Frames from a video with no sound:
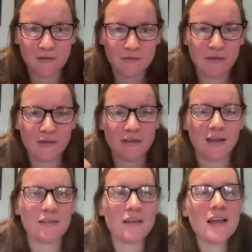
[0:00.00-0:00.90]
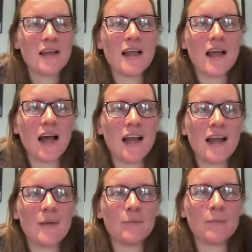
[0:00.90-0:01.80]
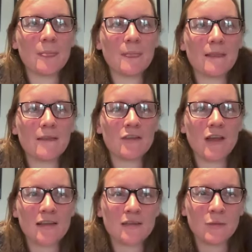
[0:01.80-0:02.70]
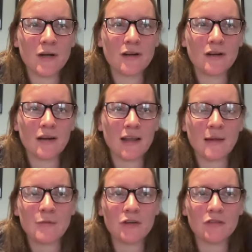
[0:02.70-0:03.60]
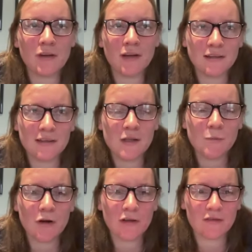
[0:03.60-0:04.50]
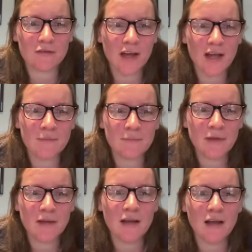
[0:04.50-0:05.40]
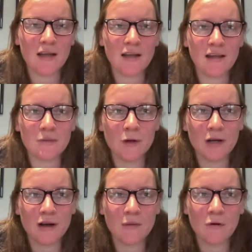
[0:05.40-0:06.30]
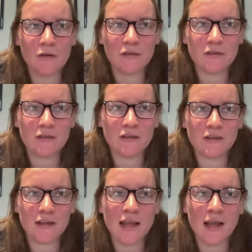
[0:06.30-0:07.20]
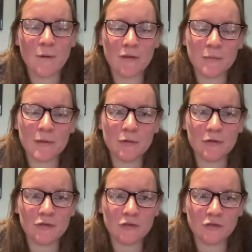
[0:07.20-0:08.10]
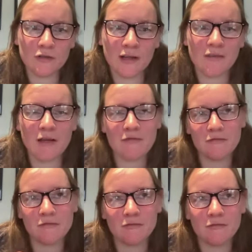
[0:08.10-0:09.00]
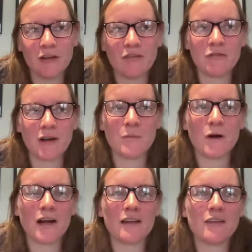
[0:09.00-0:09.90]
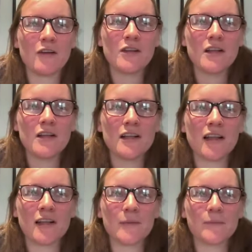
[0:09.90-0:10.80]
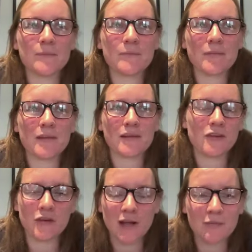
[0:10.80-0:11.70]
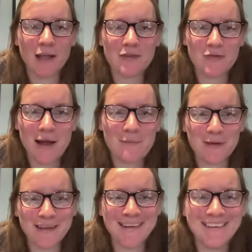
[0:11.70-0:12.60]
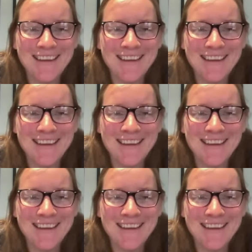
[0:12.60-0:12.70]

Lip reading: fire things. And so that's where like I'm good at finding little pockets of time, and that's where I want to like help other people to like I've done a framework and it's all like sorry I'm kind of rambling because